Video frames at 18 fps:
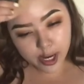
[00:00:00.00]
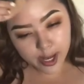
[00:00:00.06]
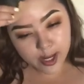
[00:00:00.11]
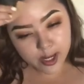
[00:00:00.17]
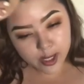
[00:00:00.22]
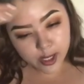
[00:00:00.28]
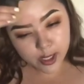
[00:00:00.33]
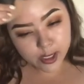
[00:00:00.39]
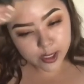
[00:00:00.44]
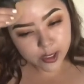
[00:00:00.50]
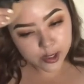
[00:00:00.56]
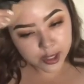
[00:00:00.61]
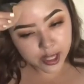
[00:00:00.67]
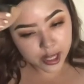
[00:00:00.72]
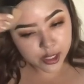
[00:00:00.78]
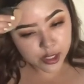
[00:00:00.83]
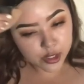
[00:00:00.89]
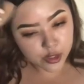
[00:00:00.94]
head, and you
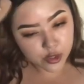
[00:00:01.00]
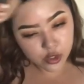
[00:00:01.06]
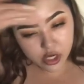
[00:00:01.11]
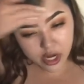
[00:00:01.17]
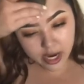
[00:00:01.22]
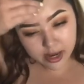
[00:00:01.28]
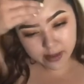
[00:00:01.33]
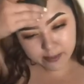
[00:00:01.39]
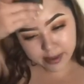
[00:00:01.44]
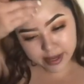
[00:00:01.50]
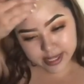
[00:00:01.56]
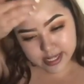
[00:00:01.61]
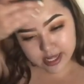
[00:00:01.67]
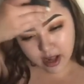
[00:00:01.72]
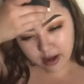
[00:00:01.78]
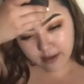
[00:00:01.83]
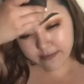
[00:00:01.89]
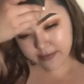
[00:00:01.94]
kind of base
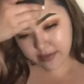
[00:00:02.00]
it off